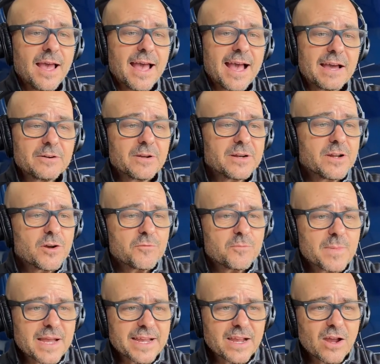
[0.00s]
How do I know if
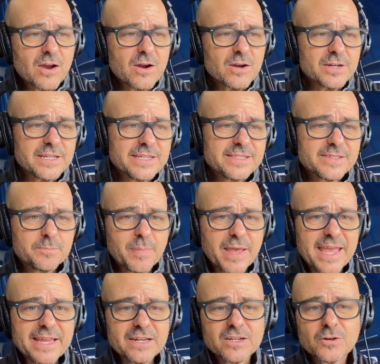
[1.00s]
my car needs
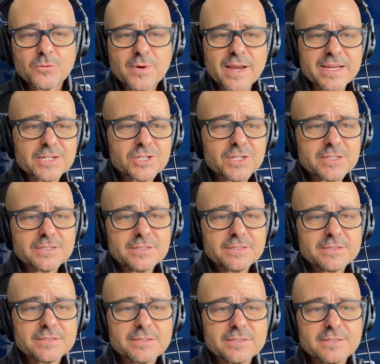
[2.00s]
paint correction
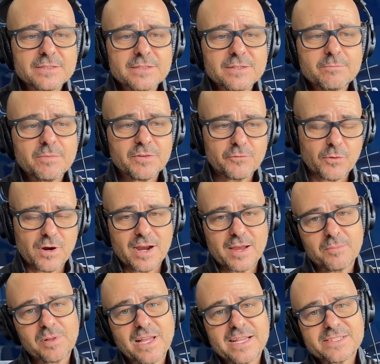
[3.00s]
before I
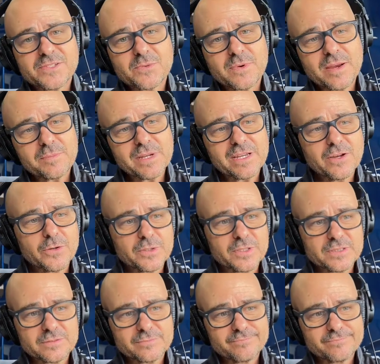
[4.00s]
apply ceramic coating?